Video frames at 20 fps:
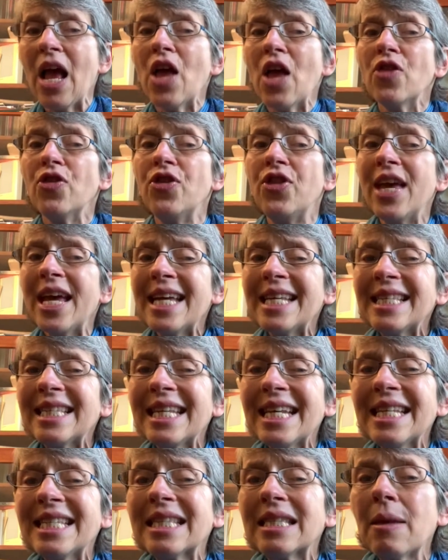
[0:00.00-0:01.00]
This
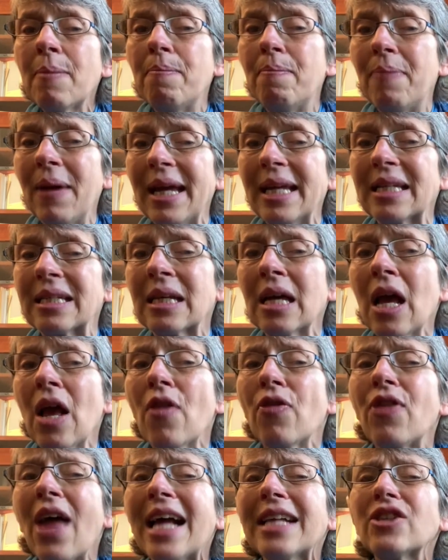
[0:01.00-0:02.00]
is the bit
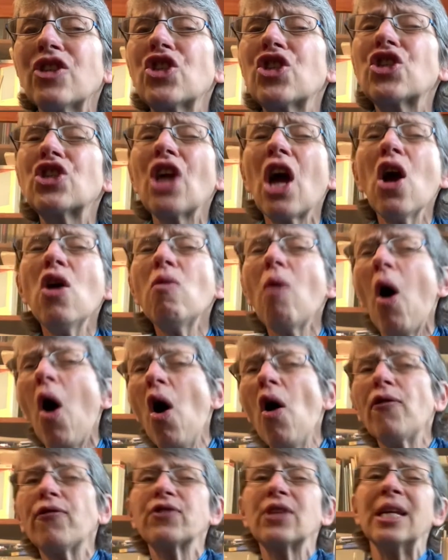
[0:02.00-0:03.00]
that so
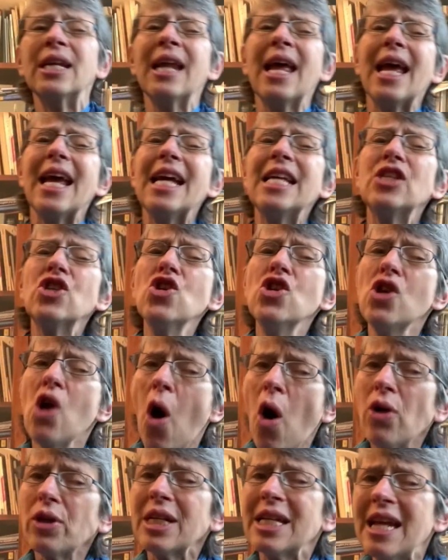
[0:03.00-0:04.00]
often is
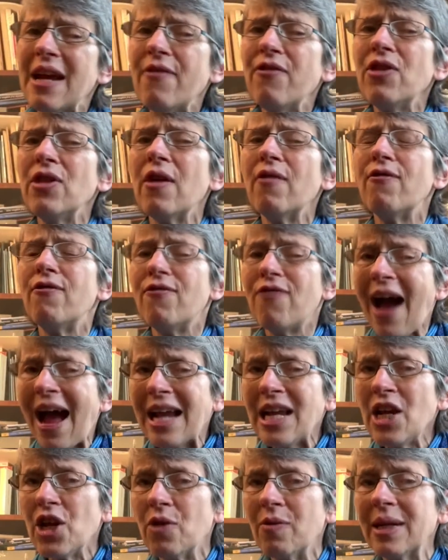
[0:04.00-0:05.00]
not given the
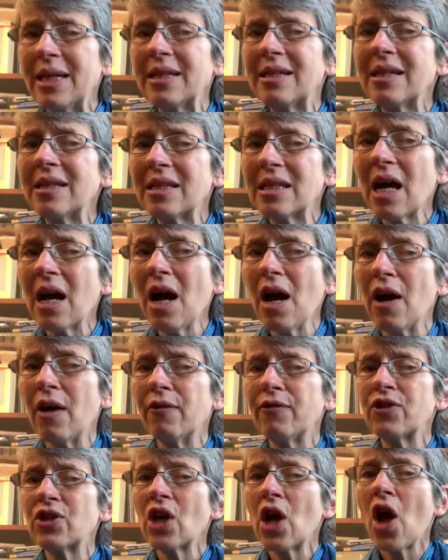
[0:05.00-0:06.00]
value it
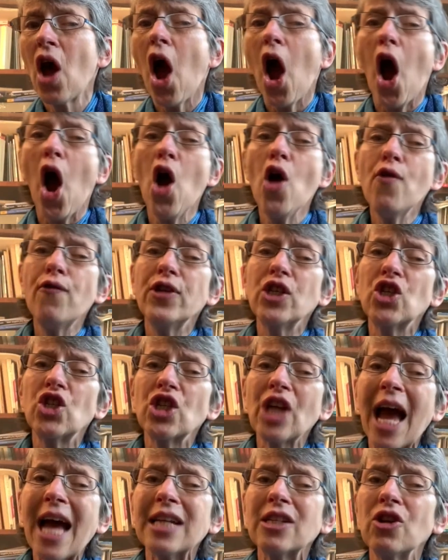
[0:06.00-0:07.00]
deserves,
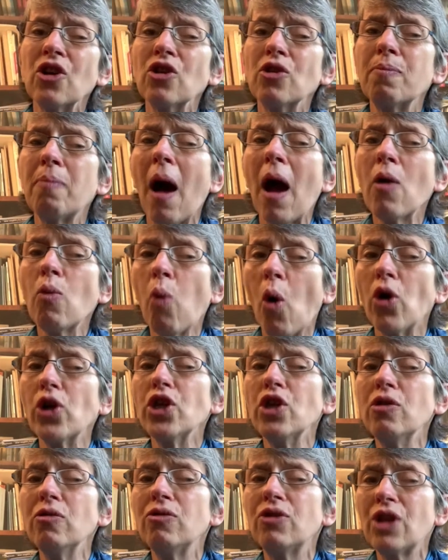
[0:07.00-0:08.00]
overshadowed by what
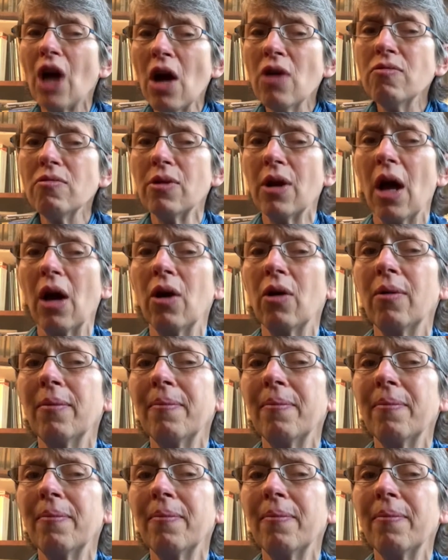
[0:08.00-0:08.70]
you don't know.